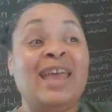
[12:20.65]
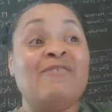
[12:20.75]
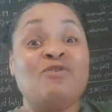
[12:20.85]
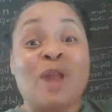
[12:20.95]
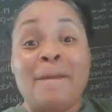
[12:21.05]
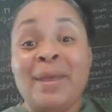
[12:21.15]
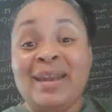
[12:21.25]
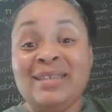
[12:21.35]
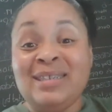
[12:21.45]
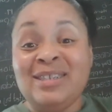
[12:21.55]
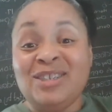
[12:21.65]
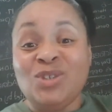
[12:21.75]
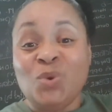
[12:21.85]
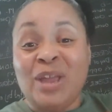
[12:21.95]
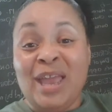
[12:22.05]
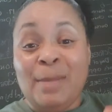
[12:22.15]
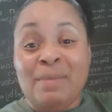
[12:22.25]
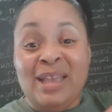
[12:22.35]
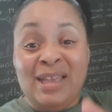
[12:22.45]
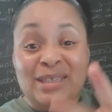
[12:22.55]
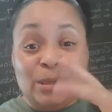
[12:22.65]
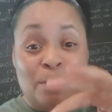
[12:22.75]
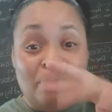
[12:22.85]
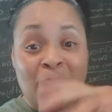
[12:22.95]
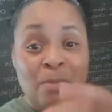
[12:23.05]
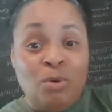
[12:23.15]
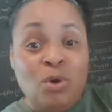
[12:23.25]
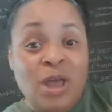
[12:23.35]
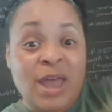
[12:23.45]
if you're not paying attention to it and it begins to bubble,